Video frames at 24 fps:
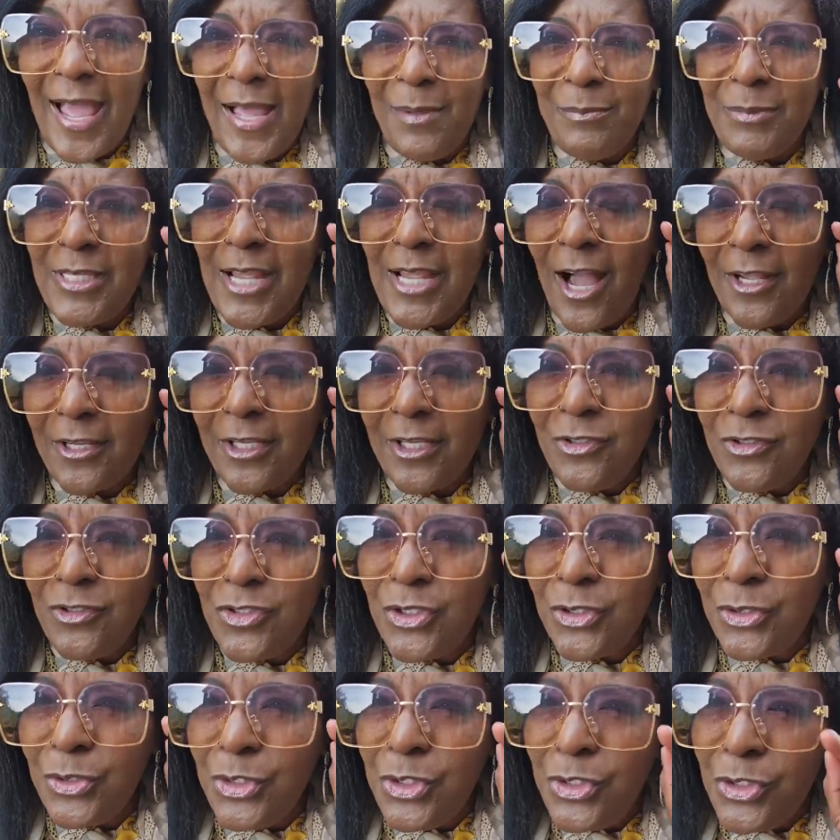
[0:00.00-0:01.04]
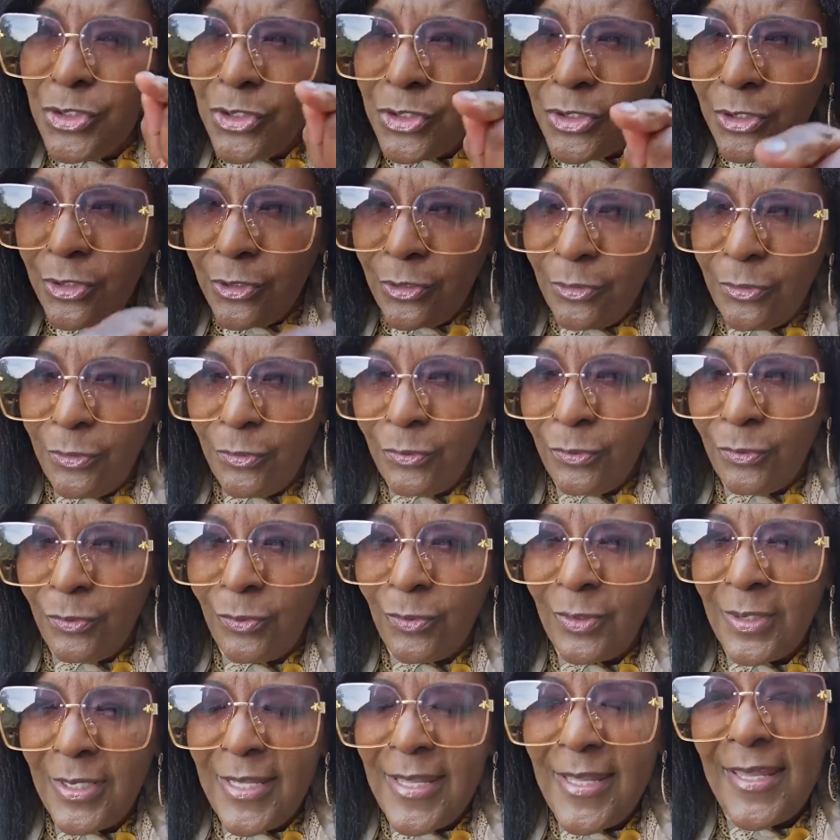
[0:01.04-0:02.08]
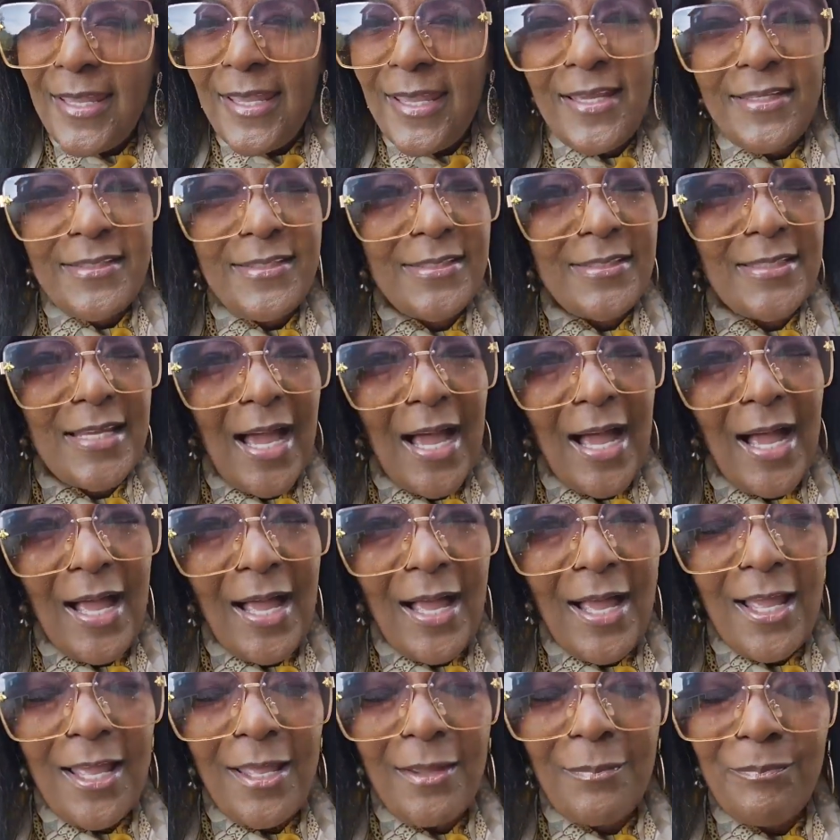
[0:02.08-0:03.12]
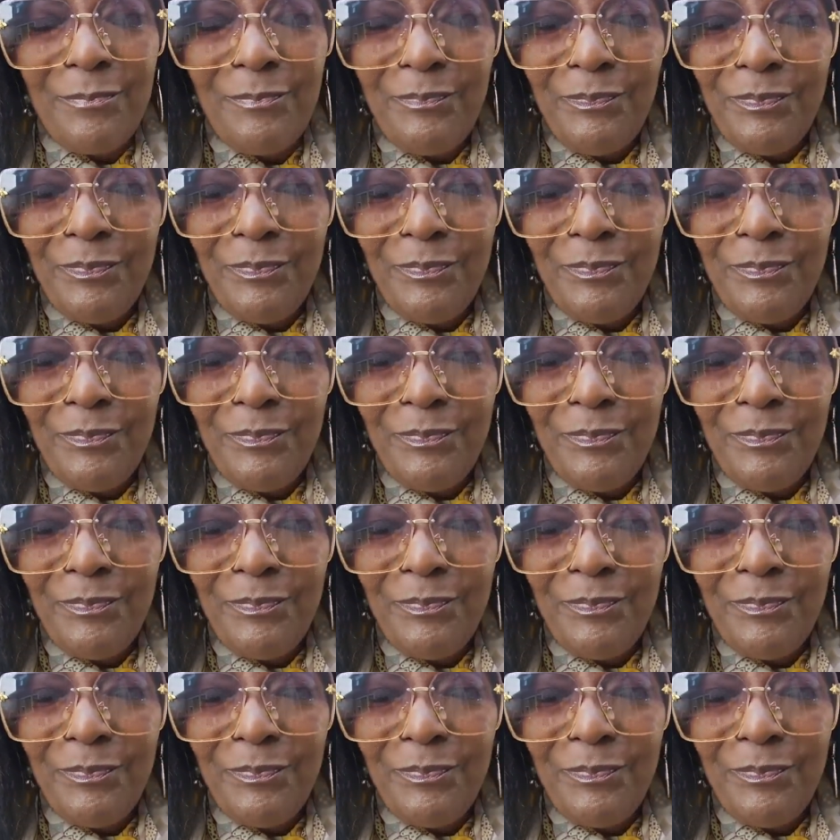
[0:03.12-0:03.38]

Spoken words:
I'm talking to you. It's time.